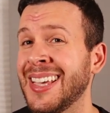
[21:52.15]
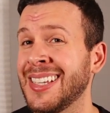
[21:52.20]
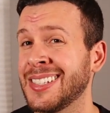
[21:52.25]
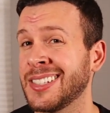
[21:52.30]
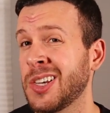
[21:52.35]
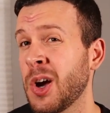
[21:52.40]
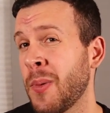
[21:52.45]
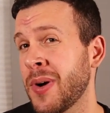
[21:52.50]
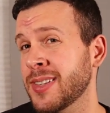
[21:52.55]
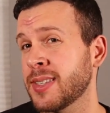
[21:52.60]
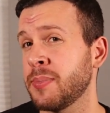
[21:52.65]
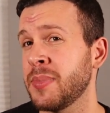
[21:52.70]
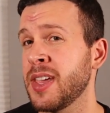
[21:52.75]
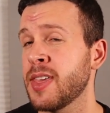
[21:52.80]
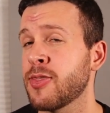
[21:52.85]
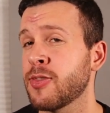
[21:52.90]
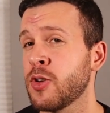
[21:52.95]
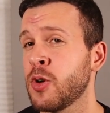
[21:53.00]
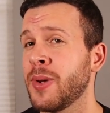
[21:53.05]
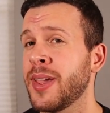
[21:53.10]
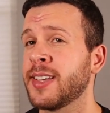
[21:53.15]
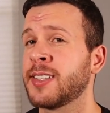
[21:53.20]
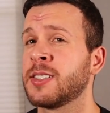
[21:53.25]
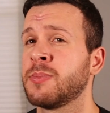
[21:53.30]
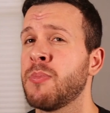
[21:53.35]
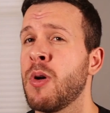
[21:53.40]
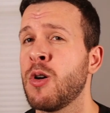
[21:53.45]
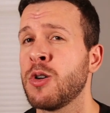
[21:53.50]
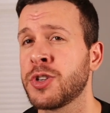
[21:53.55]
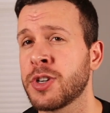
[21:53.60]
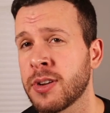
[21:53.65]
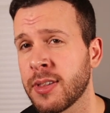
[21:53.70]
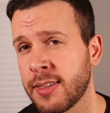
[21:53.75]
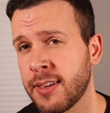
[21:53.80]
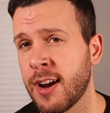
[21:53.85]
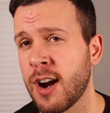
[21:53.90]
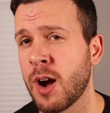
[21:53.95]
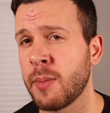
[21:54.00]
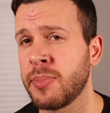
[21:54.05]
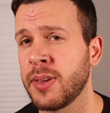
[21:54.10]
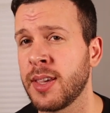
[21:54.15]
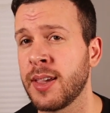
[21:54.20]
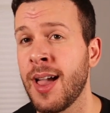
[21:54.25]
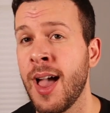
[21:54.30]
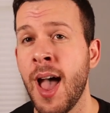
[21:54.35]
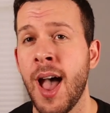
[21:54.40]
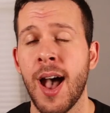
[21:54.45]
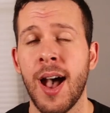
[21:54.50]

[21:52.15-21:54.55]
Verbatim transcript: is going to be through exposure therapy.